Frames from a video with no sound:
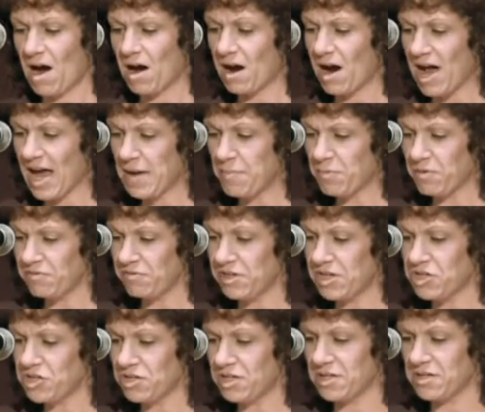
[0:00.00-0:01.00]
Our
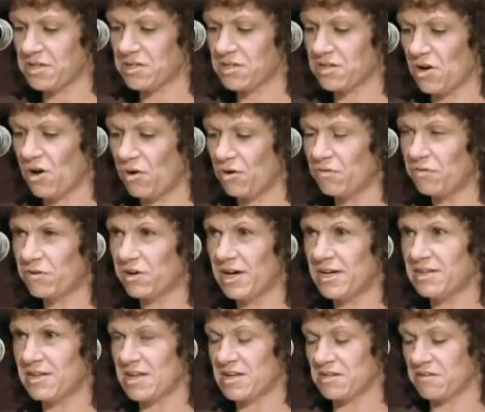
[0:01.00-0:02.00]
hypervigilance to
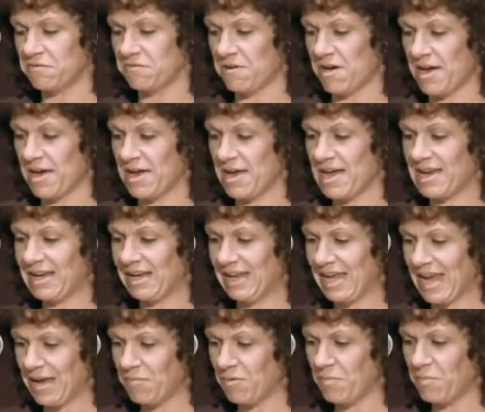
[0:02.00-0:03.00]
over-identify and
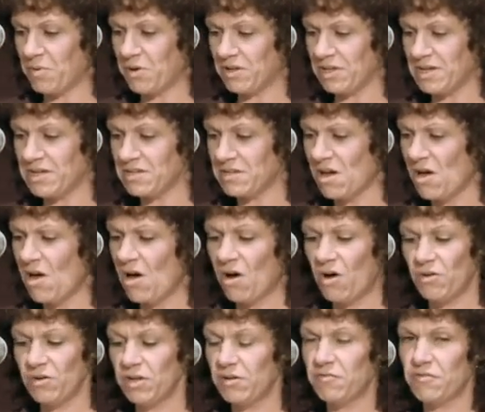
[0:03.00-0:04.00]
label bullies
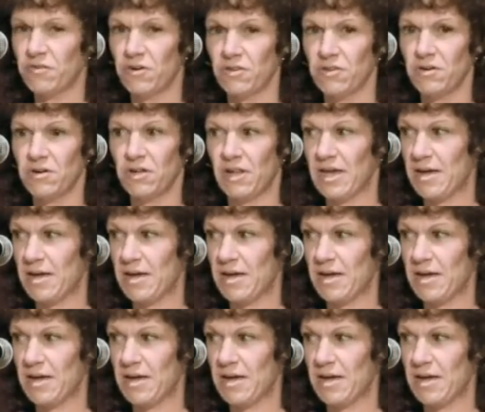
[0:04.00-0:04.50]
only further